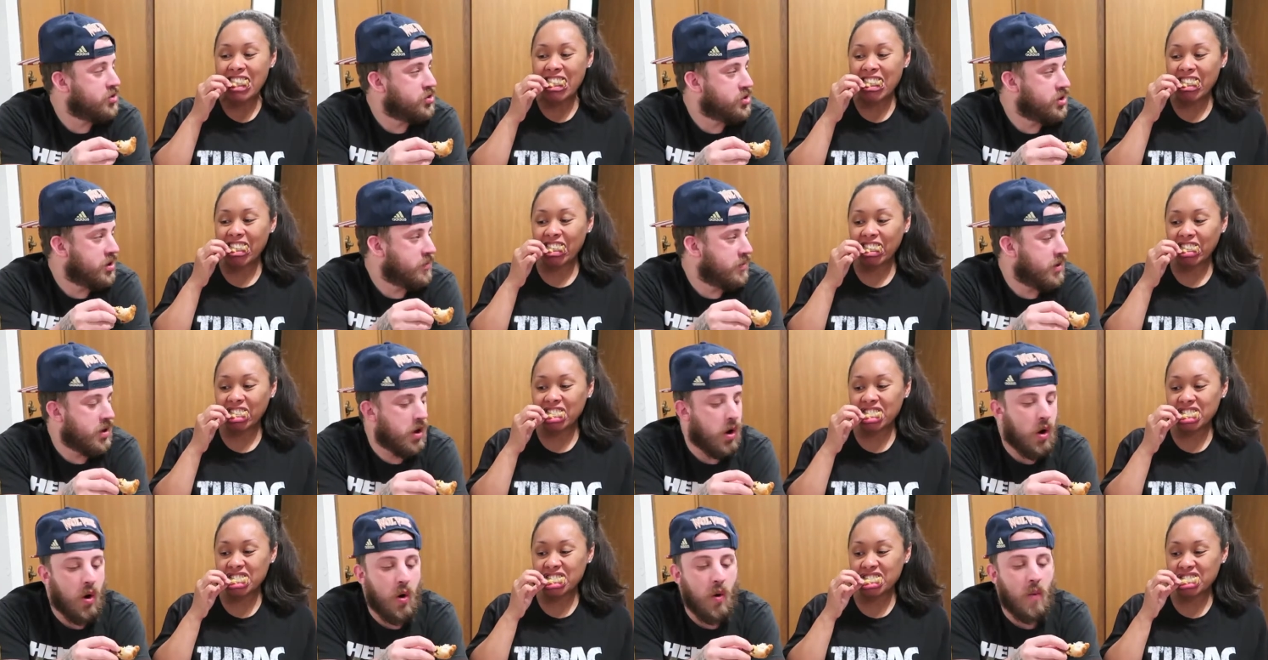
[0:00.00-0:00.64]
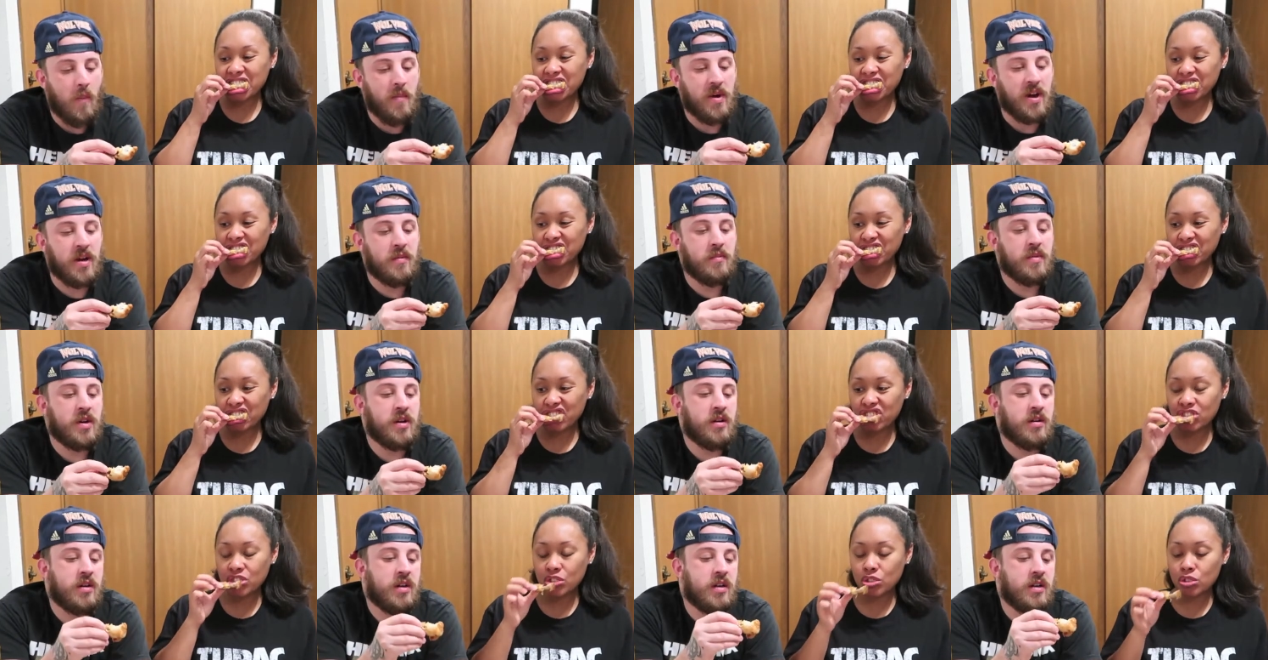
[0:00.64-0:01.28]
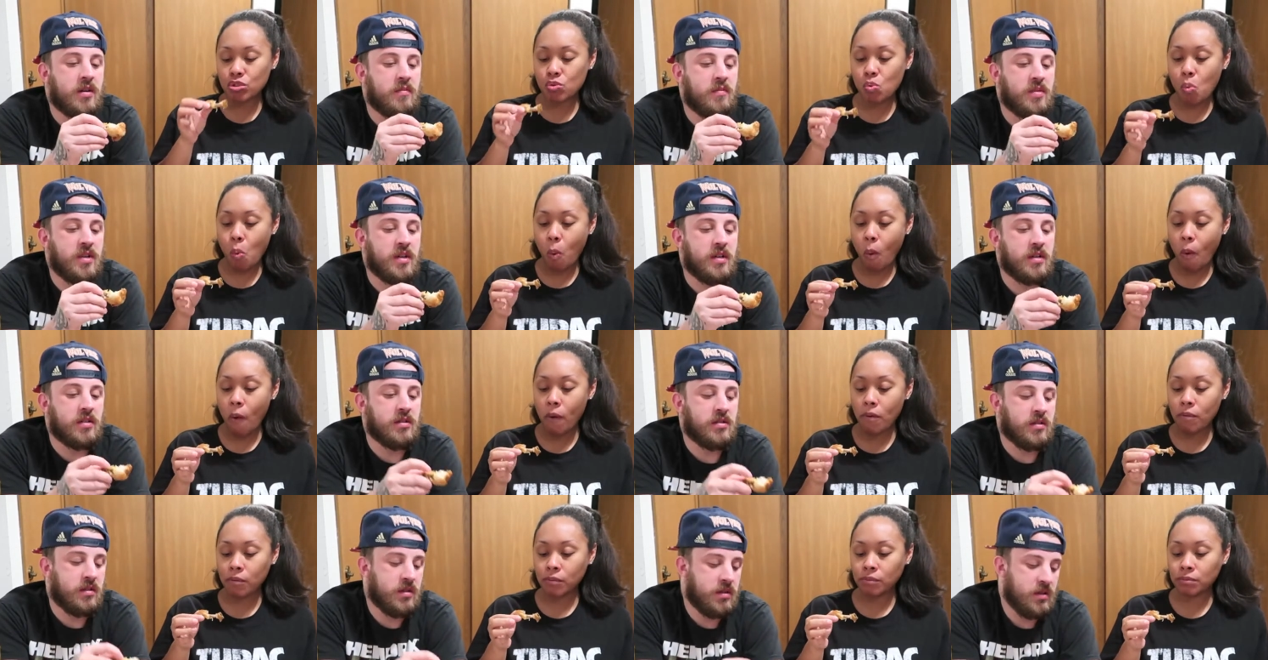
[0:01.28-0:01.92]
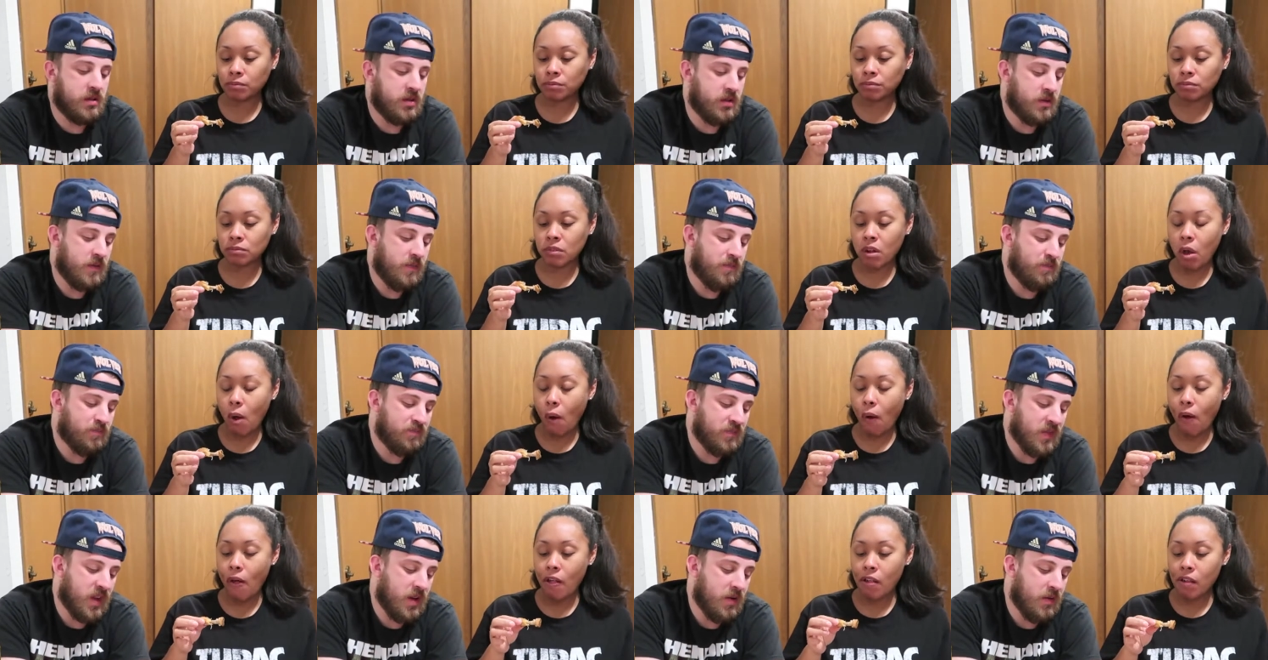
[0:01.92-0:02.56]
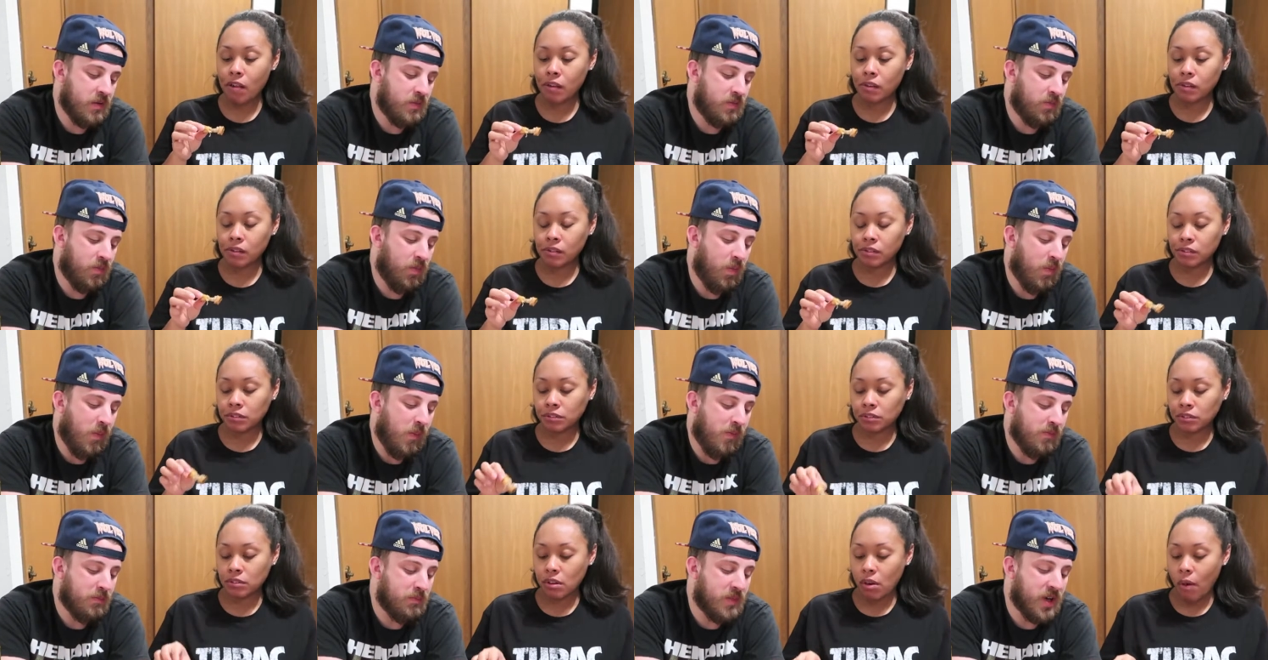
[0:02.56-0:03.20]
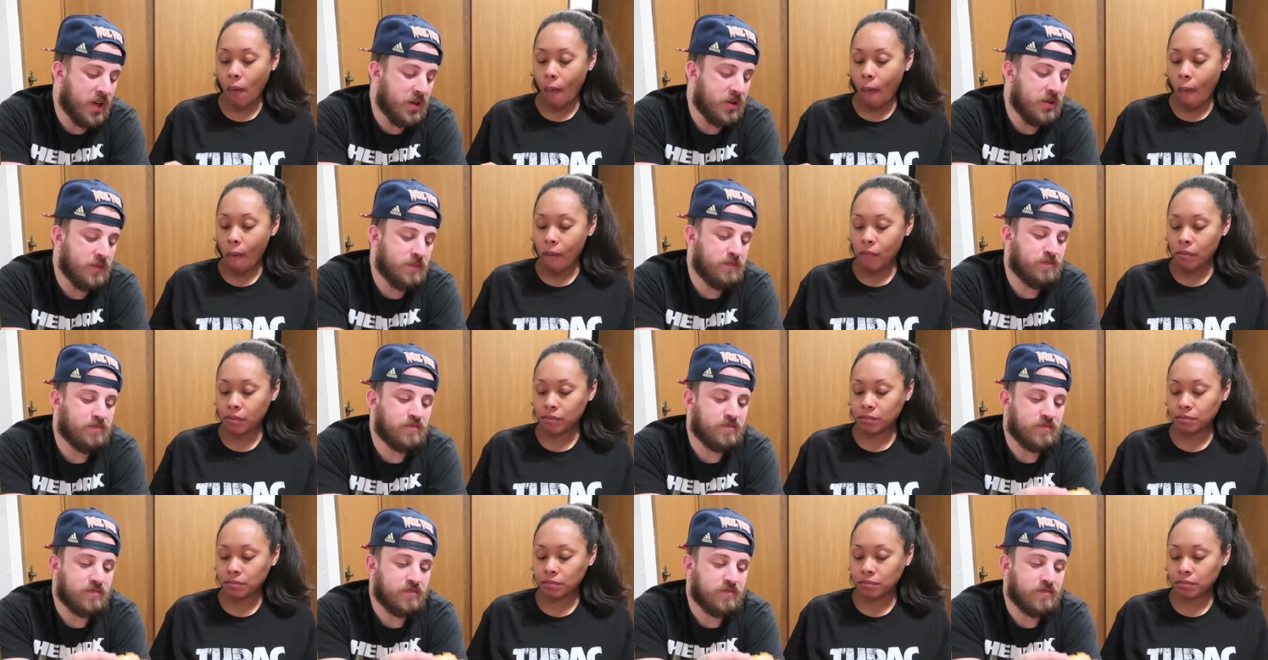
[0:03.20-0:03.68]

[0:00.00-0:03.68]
Speaker 1: doing a homemade marinade, it'd be better.